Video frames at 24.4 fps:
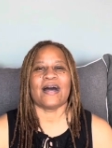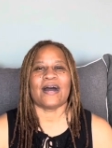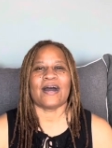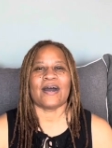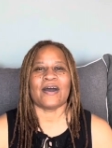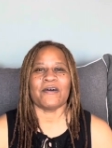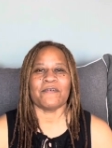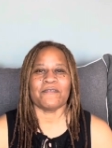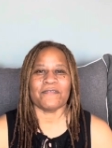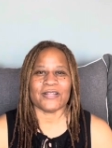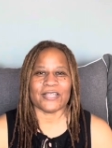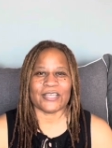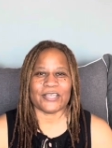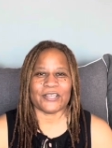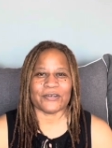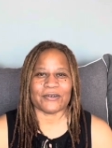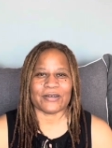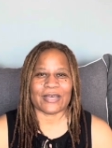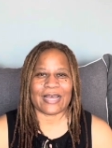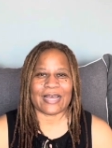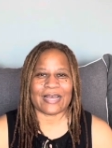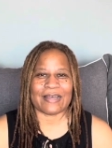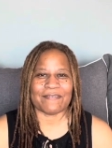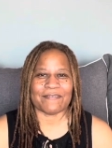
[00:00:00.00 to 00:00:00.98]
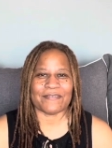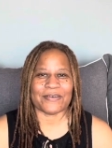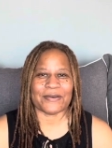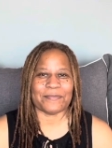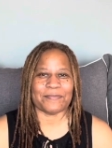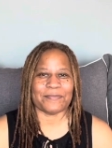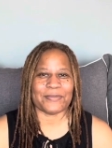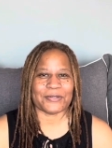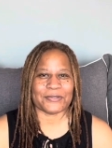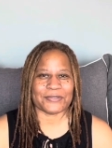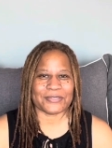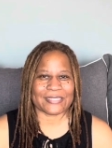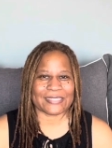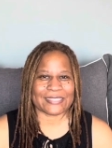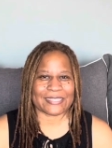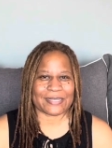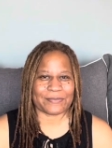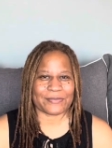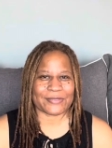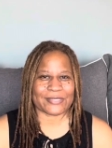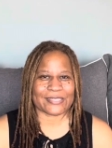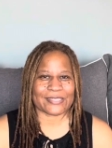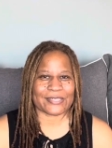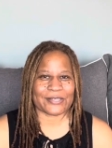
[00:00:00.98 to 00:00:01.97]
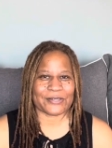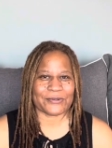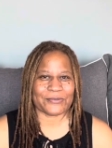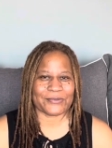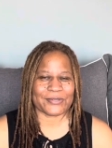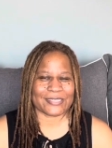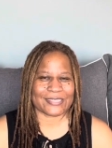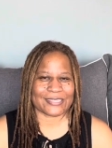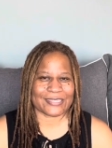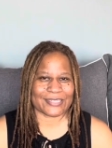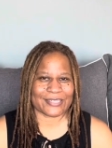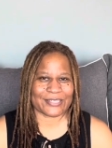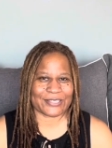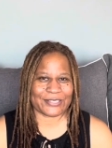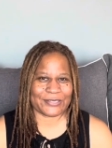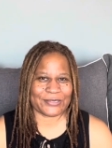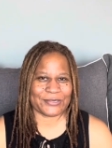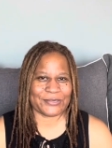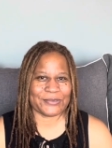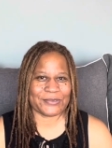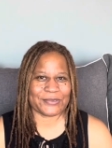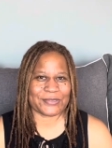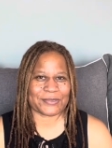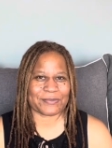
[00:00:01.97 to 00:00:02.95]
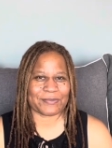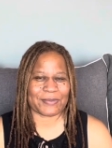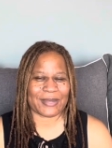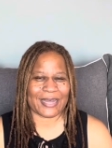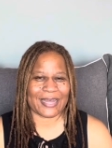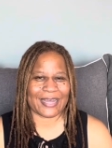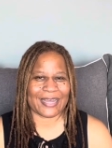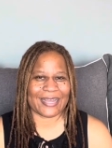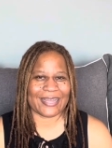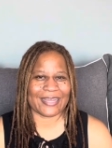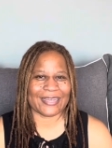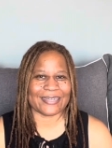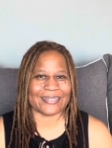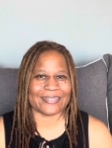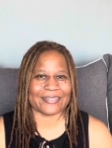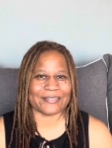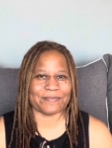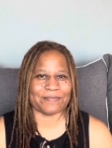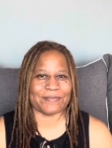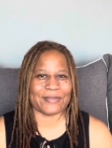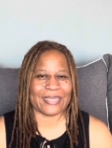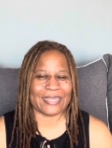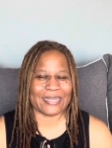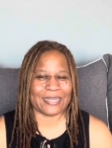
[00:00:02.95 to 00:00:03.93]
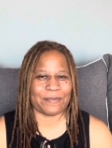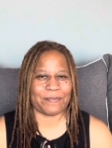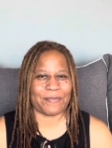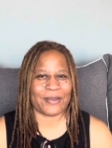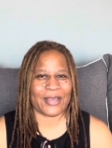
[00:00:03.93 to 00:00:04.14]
Hopefully you'll have a bonus episode which includes my indie